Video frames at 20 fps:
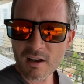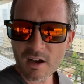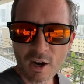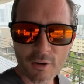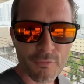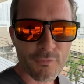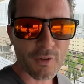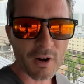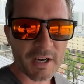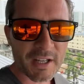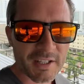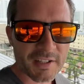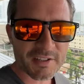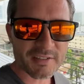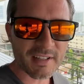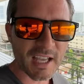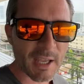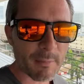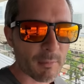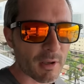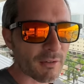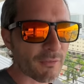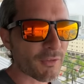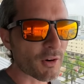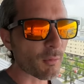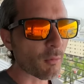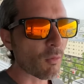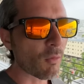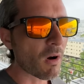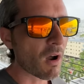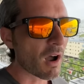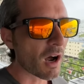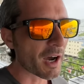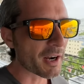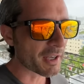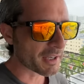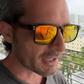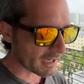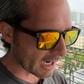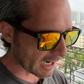A funny statement from
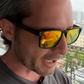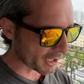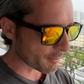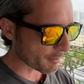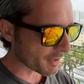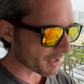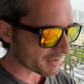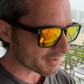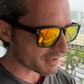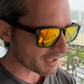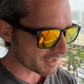an economist.